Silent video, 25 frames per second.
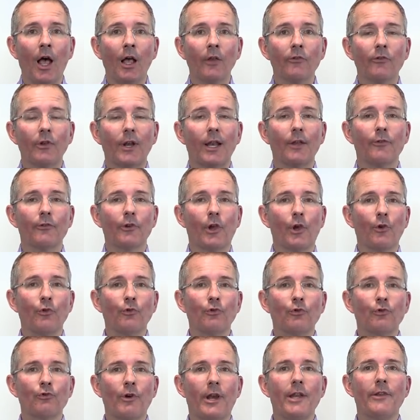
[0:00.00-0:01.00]
So let's go
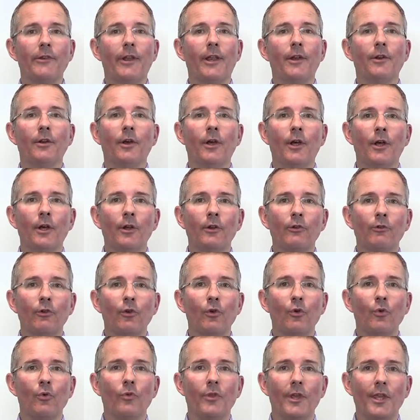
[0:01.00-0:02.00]
straight in
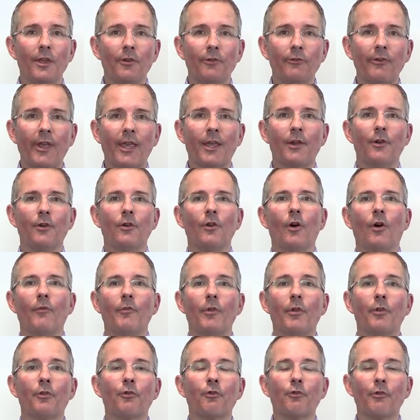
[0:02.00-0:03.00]
to the second of
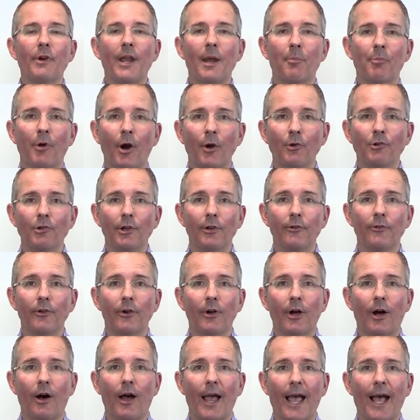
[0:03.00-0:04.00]
the three approaches
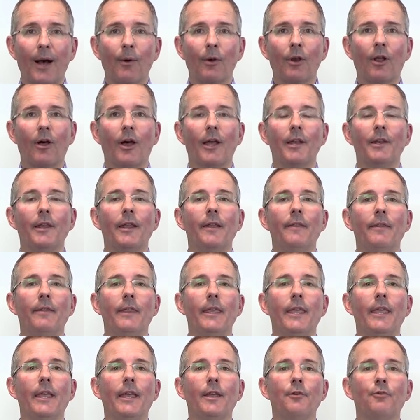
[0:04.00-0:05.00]
I outline in
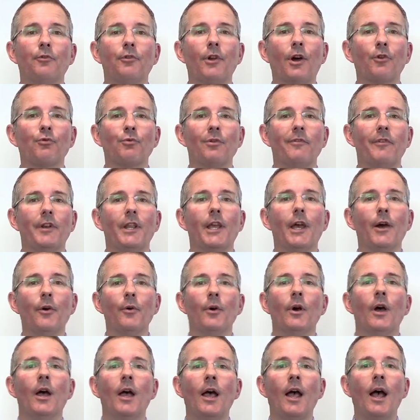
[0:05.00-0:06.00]
the introductory video,